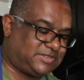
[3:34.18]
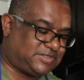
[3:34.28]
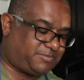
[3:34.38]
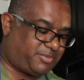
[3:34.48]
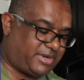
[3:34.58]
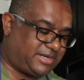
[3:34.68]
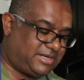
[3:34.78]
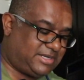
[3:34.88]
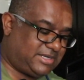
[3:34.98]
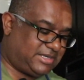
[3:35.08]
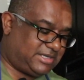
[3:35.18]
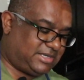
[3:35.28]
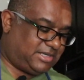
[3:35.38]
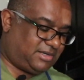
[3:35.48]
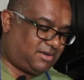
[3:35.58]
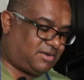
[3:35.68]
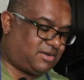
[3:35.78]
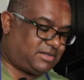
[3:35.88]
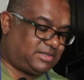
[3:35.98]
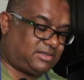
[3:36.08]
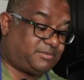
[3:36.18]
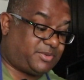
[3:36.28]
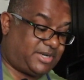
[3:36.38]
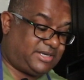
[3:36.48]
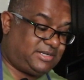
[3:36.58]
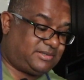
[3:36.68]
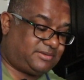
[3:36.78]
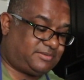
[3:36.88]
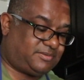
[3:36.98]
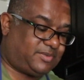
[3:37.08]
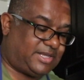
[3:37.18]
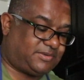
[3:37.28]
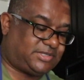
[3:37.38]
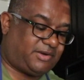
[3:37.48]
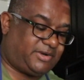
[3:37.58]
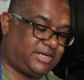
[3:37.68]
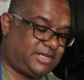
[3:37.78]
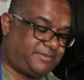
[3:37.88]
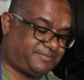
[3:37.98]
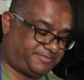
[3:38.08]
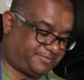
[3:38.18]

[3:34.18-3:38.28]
to spread on the bread without tearing it up.